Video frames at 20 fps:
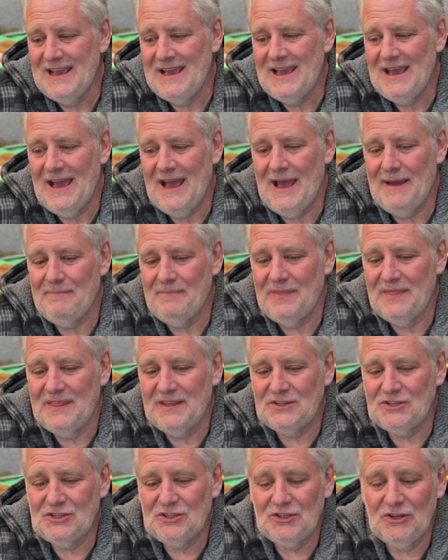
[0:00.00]
Um,
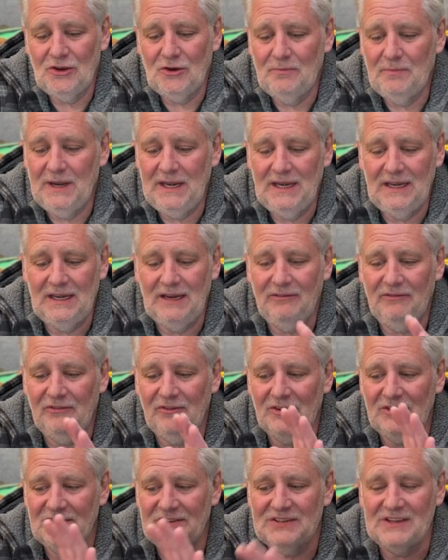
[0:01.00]
there's so many
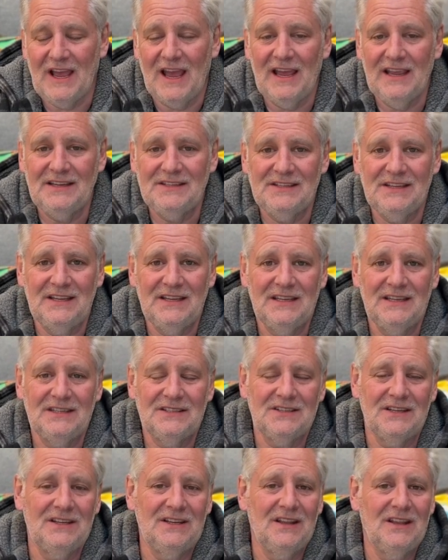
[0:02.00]
different
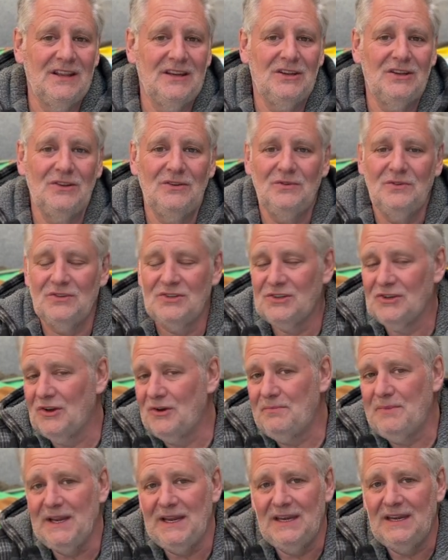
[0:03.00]
sizes and there's so
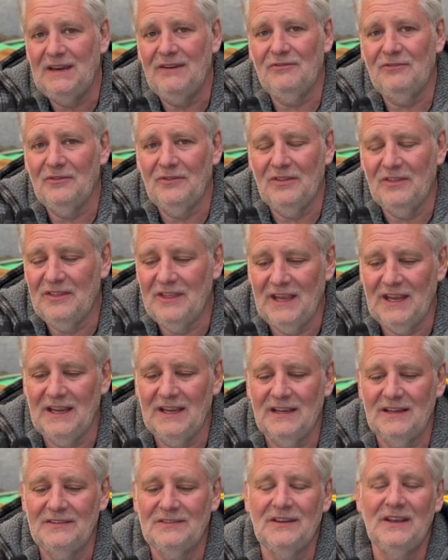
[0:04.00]
many different
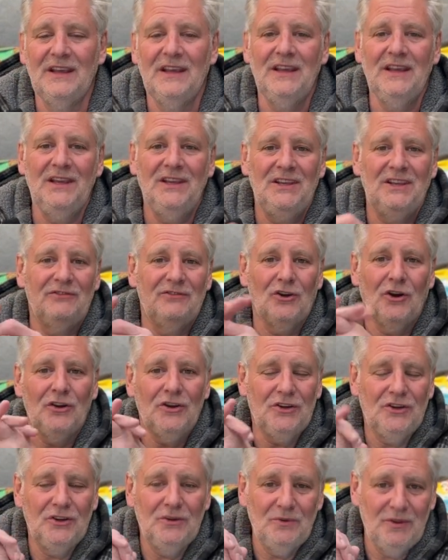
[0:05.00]
things. You've got to
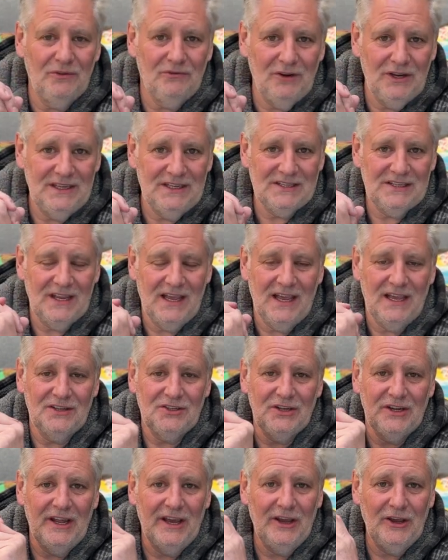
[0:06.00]
do your
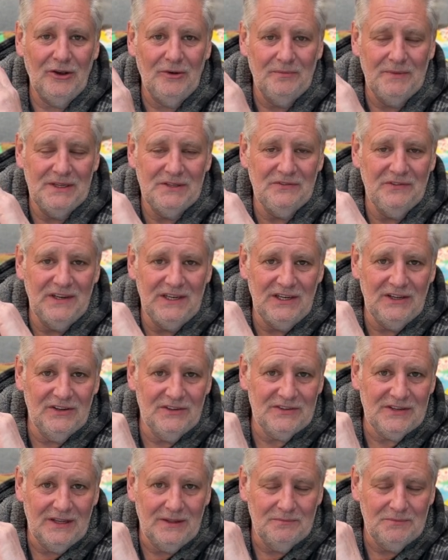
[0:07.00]
research and I hope this video
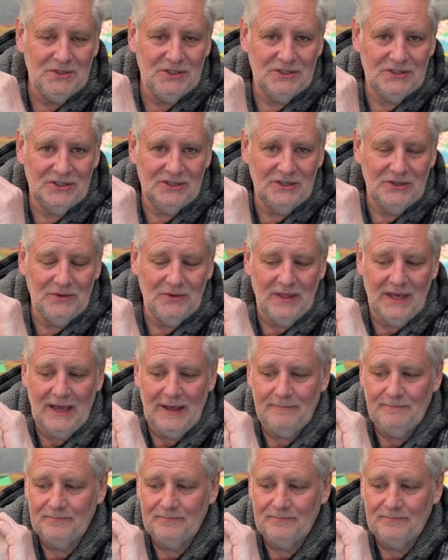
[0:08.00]
has helped you to do that.